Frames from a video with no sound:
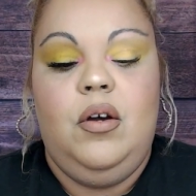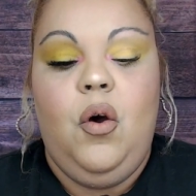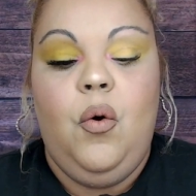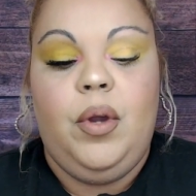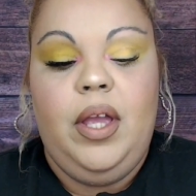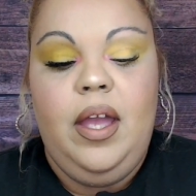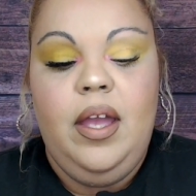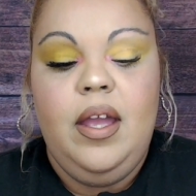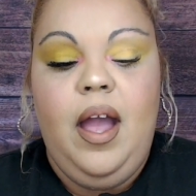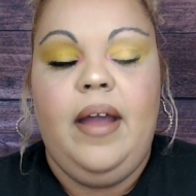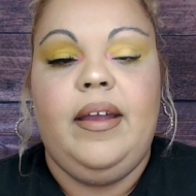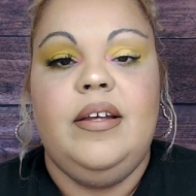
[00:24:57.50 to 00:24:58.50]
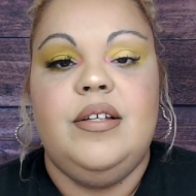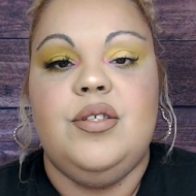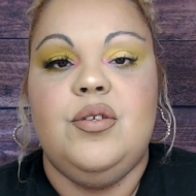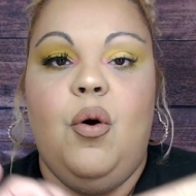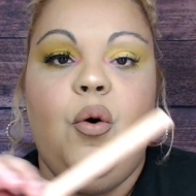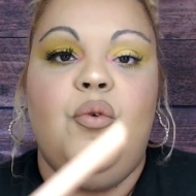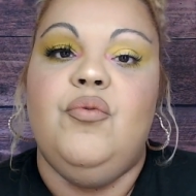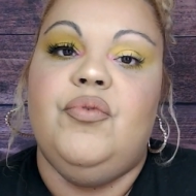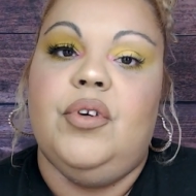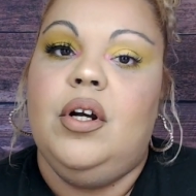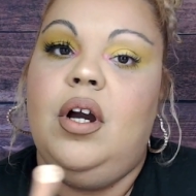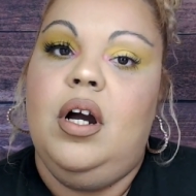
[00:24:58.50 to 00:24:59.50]
okay, I guess,
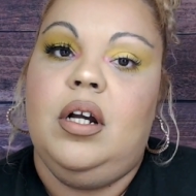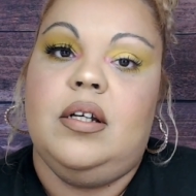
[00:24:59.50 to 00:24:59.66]
over a